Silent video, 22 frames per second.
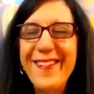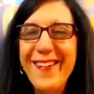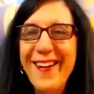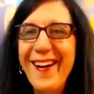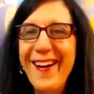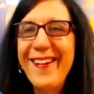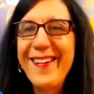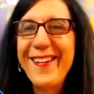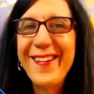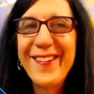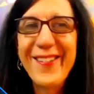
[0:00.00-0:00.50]
on
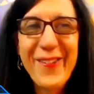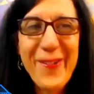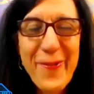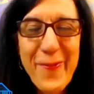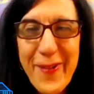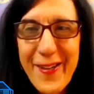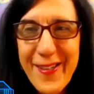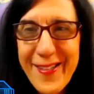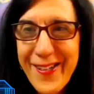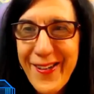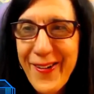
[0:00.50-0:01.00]
the Laura
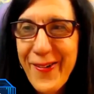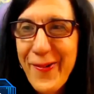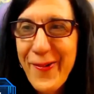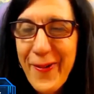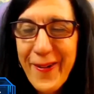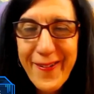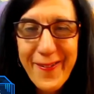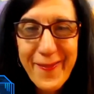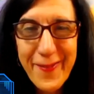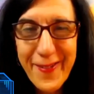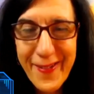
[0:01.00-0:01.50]
Meeks Show.
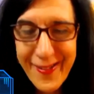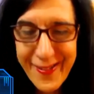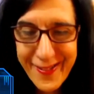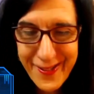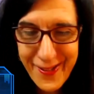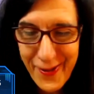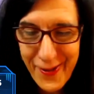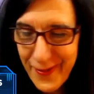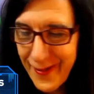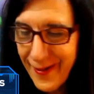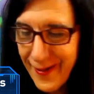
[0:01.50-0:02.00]
Welcome to the
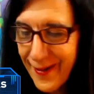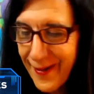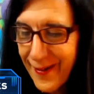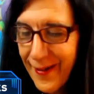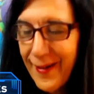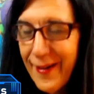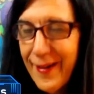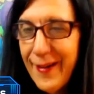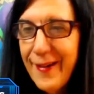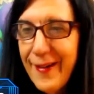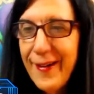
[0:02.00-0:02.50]
show.
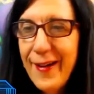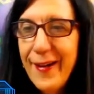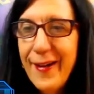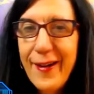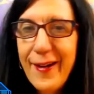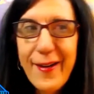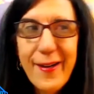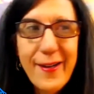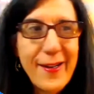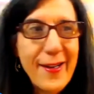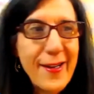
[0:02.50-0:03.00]

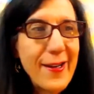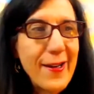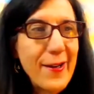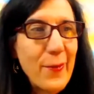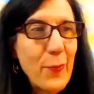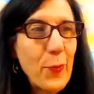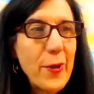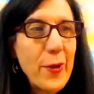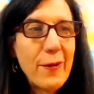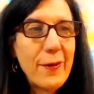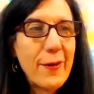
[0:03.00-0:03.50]
Uh,
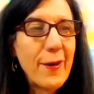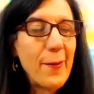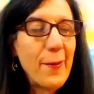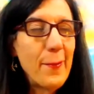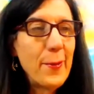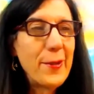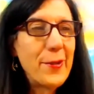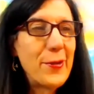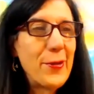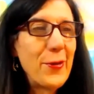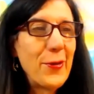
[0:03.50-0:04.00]
we are
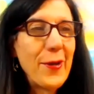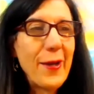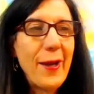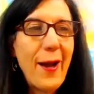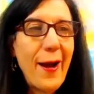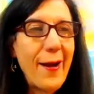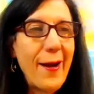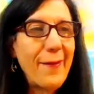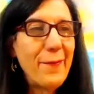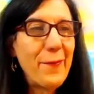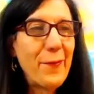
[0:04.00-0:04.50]
coming to you
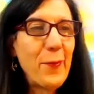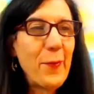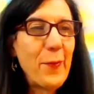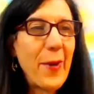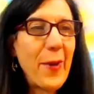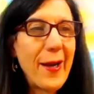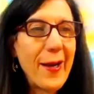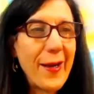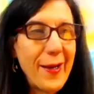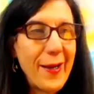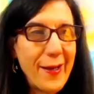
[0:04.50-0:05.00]
live from
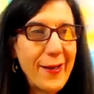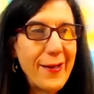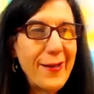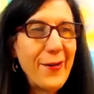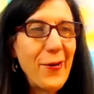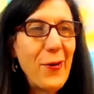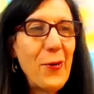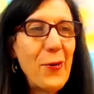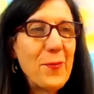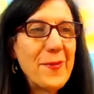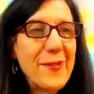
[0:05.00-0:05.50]
my
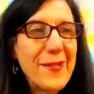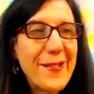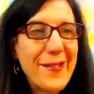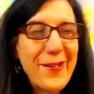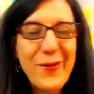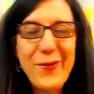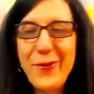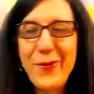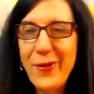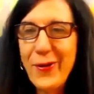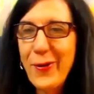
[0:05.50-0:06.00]
in-home
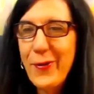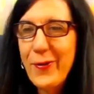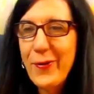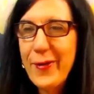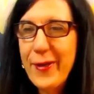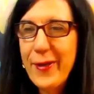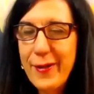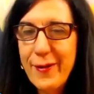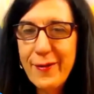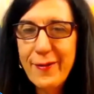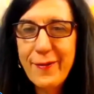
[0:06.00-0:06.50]
studio
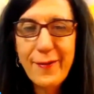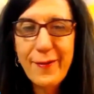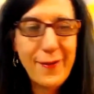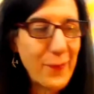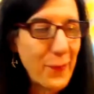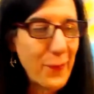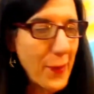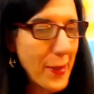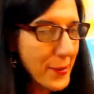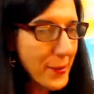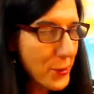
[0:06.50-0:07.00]
here in
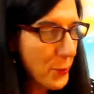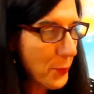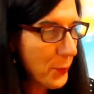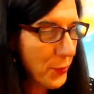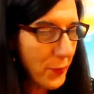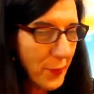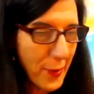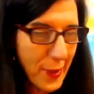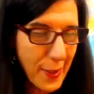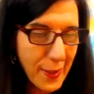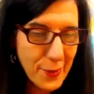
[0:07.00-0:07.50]
Rancho
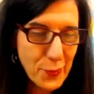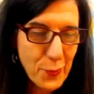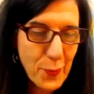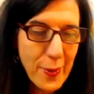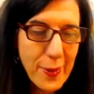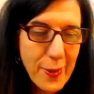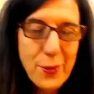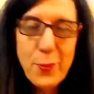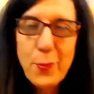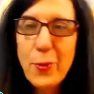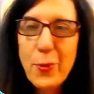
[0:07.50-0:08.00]
Mirage.
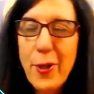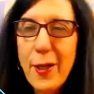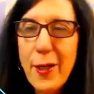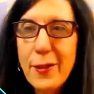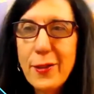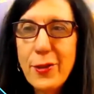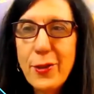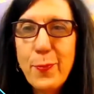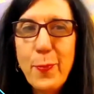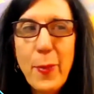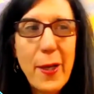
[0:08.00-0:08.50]
Rancho
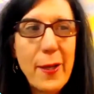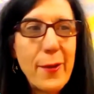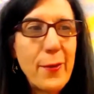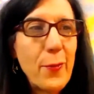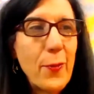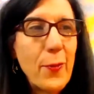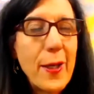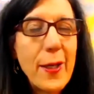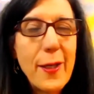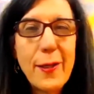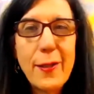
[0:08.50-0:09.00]
Mirage, by the
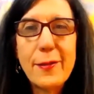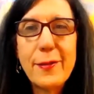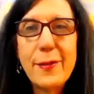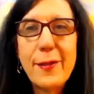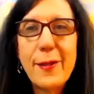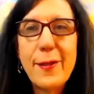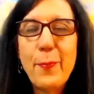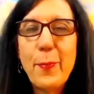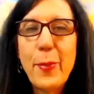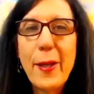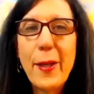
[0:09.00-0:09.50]
way, is
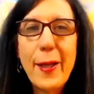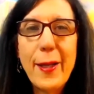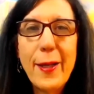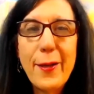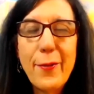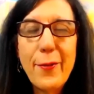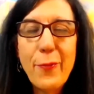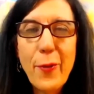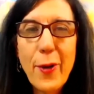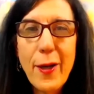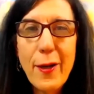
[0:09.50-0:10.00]
the
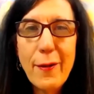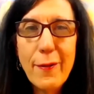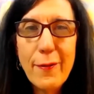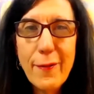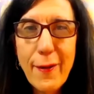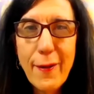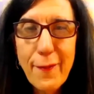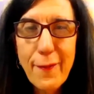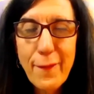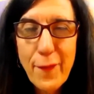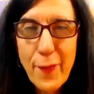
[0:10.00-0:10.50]
playground
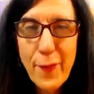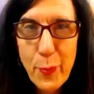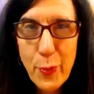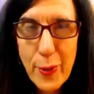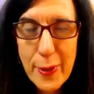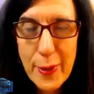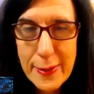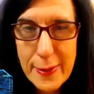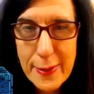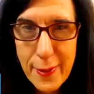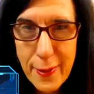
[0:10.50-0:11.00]
of the
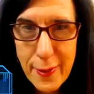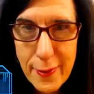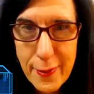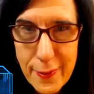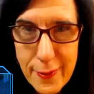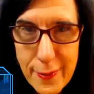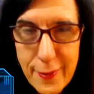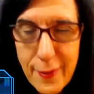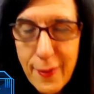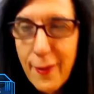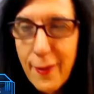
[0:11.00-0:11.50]
presidents.